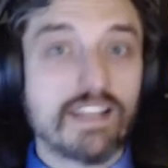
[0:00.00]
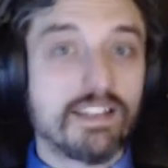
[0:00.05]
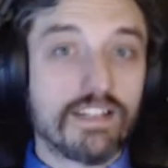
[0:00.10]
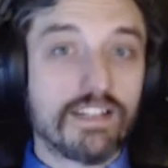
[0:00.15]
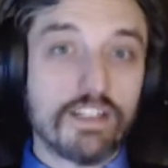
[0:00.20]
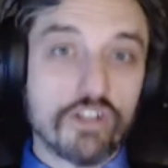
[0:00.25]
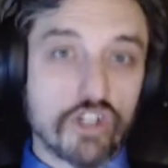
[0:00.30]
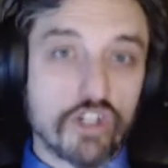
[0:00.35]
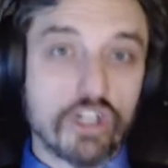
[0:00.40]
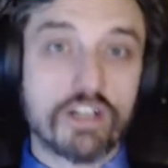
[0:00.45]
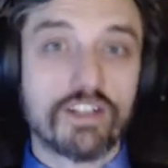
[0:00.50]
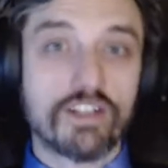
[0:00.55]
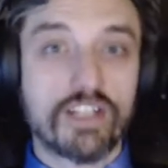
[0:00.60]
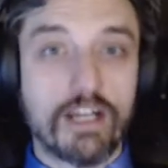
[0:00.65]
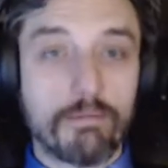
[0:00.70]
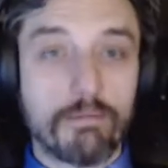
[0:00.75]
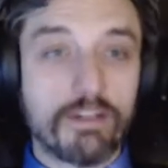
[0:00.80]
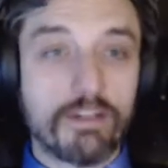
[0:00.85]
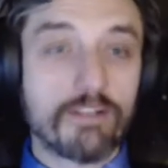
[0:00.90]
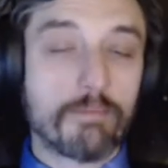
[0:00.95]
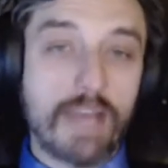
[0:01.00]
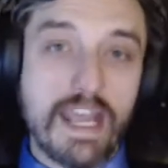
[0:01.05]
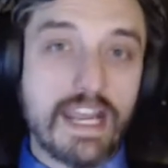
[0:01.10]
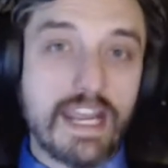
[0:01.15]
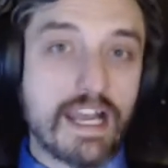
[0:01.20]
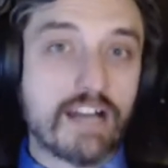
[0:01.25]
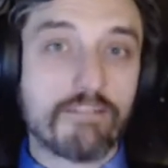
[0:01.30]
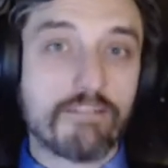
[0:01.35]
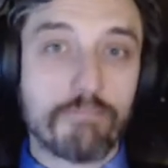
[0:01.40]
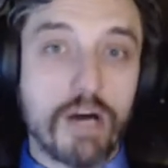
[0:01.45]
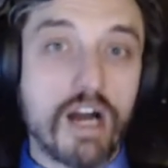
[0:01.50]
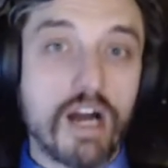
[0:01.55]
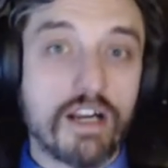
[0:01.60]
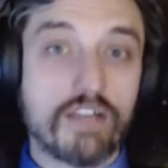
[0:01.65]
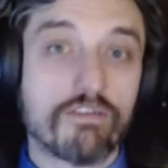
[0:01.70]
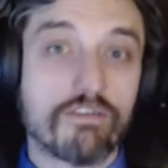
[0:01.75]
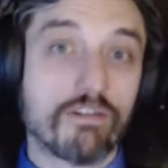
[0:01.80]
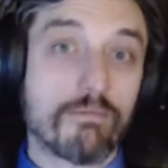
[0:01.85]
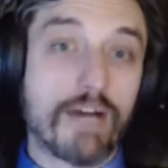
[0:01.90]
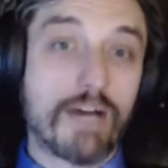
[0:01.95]
And then the insurance company's paying out of
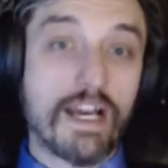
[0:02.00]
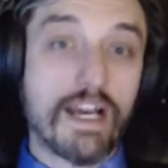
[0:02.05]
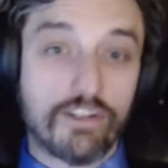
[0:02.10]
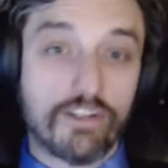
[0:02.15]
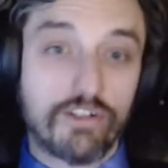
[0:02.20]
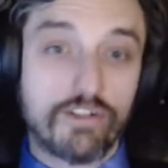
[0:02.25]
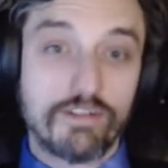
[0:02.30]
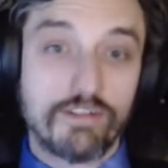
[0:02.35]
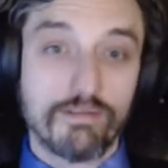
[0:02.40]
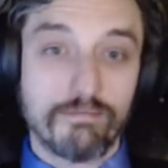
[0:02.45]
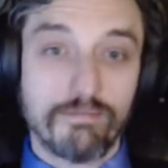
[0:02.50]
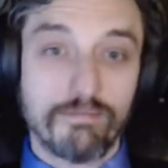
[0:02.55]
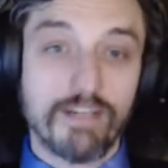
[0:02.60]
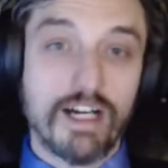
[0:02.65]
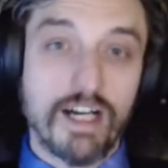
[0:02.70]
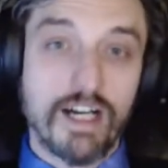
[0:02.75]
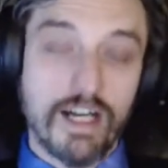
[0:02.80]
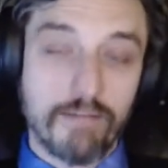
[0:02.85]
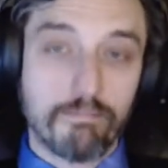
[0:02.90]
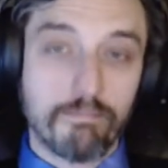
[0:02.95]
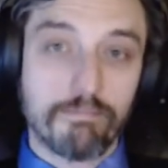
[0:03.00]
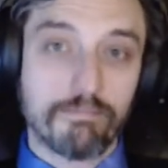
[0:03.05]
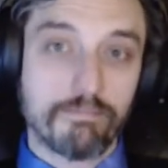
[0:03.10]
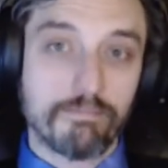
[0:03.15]
pocket for my uh,